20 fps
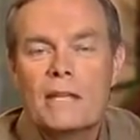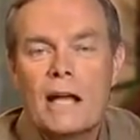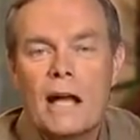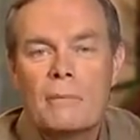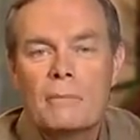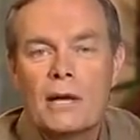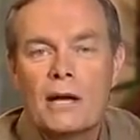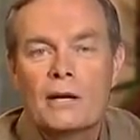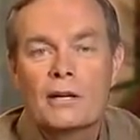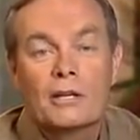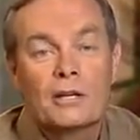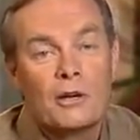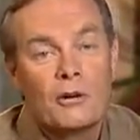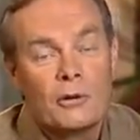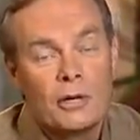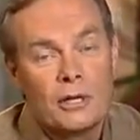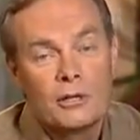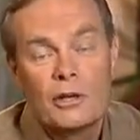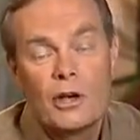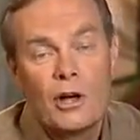I'm not going to
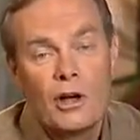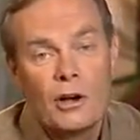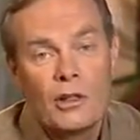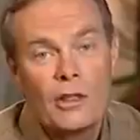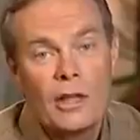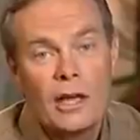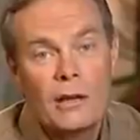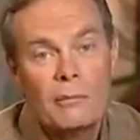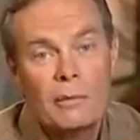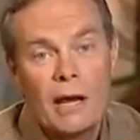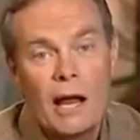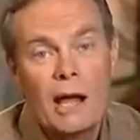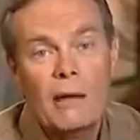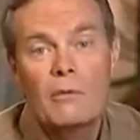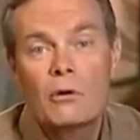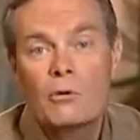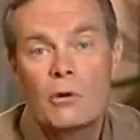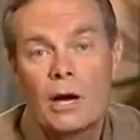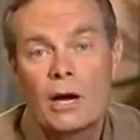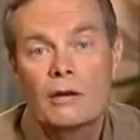go into all of that. But I'm
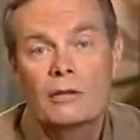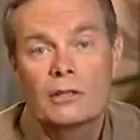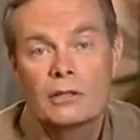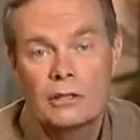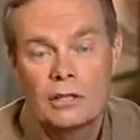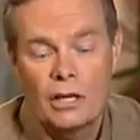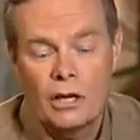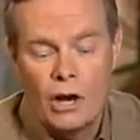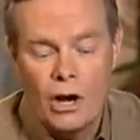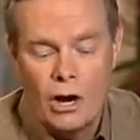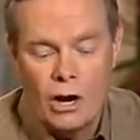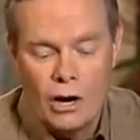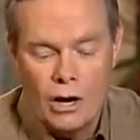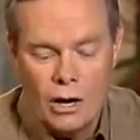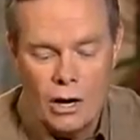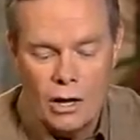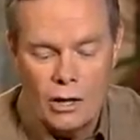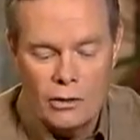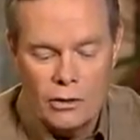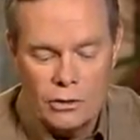aware that there
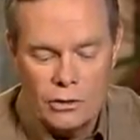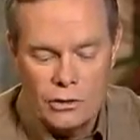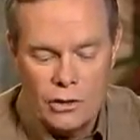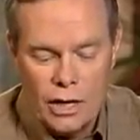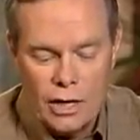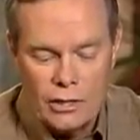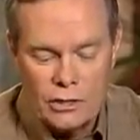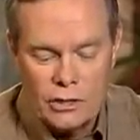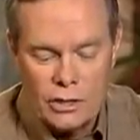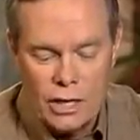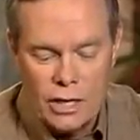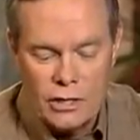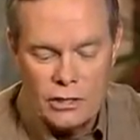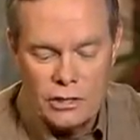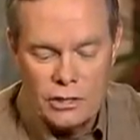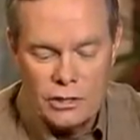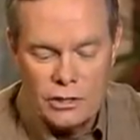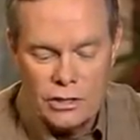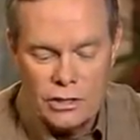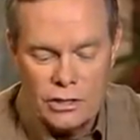are other
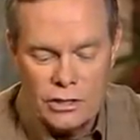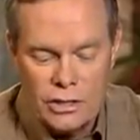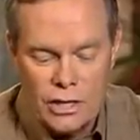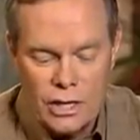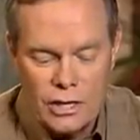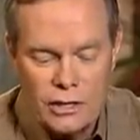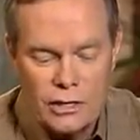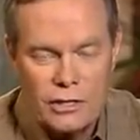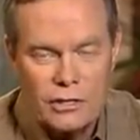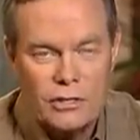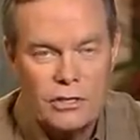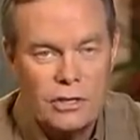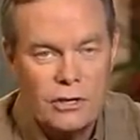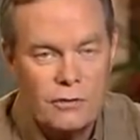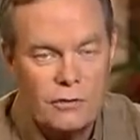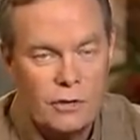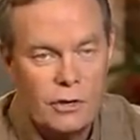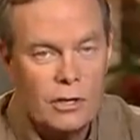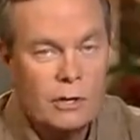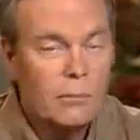translations that say this
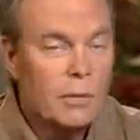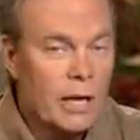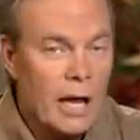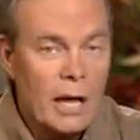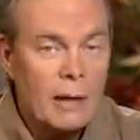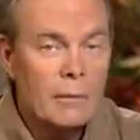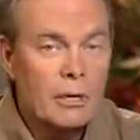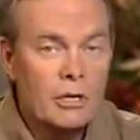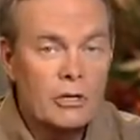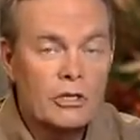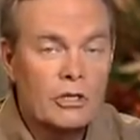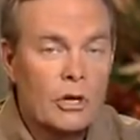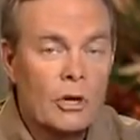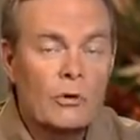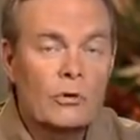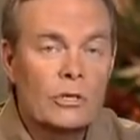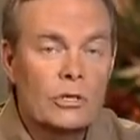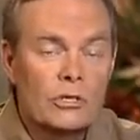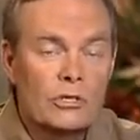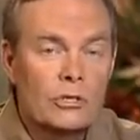differently. But I'm going to
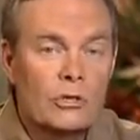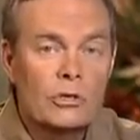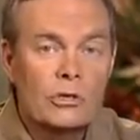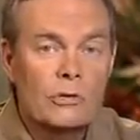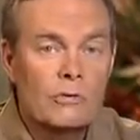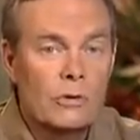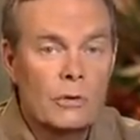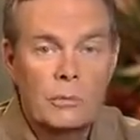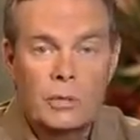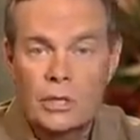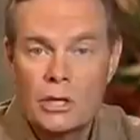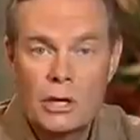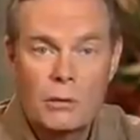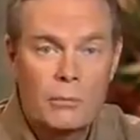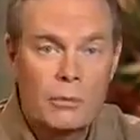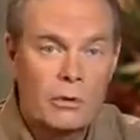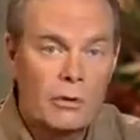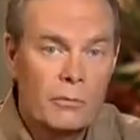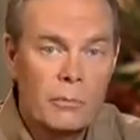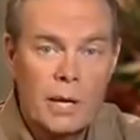show this to you from a
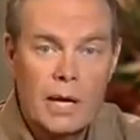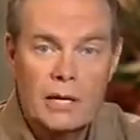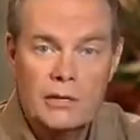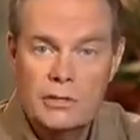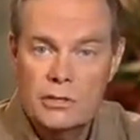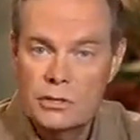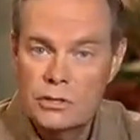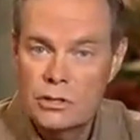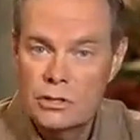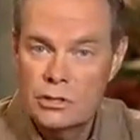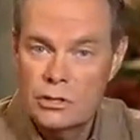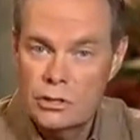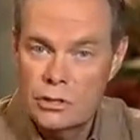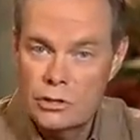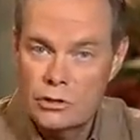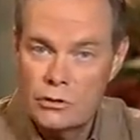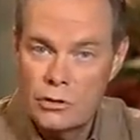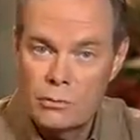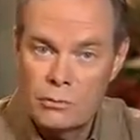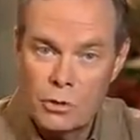number of passages of
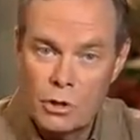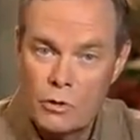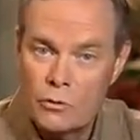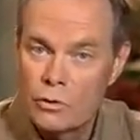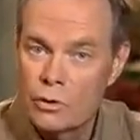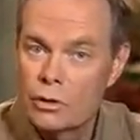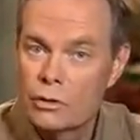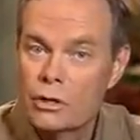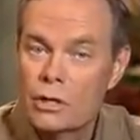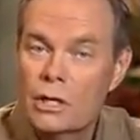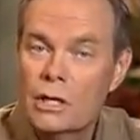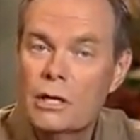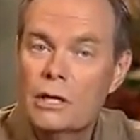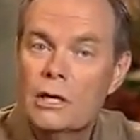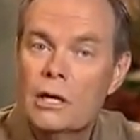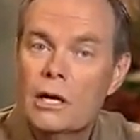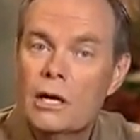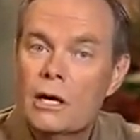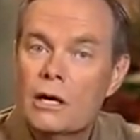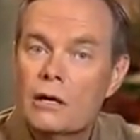Scripture over in
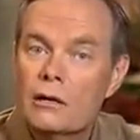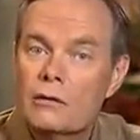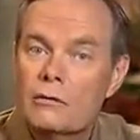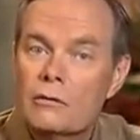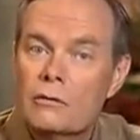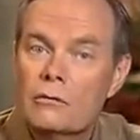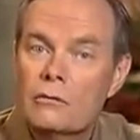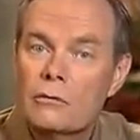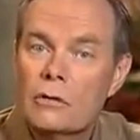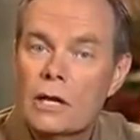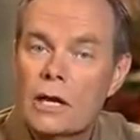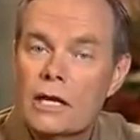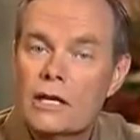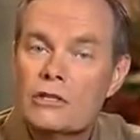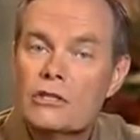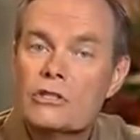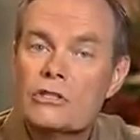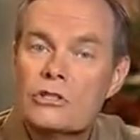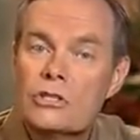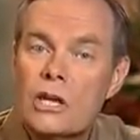
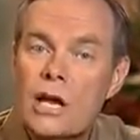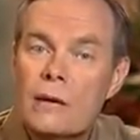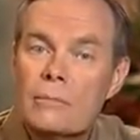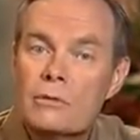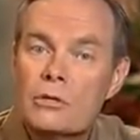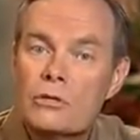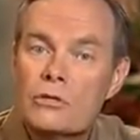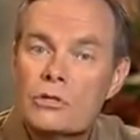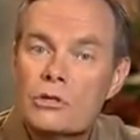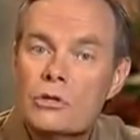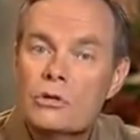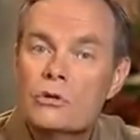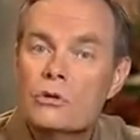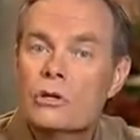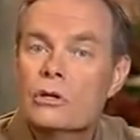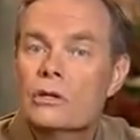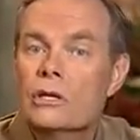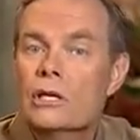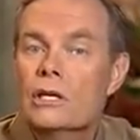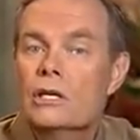Galatians chapter 2
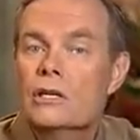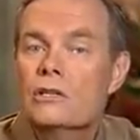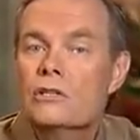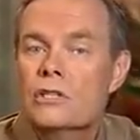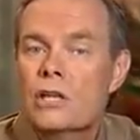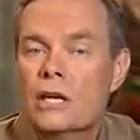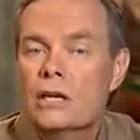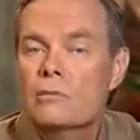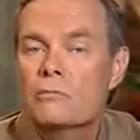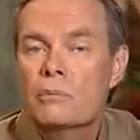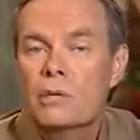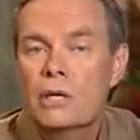and 2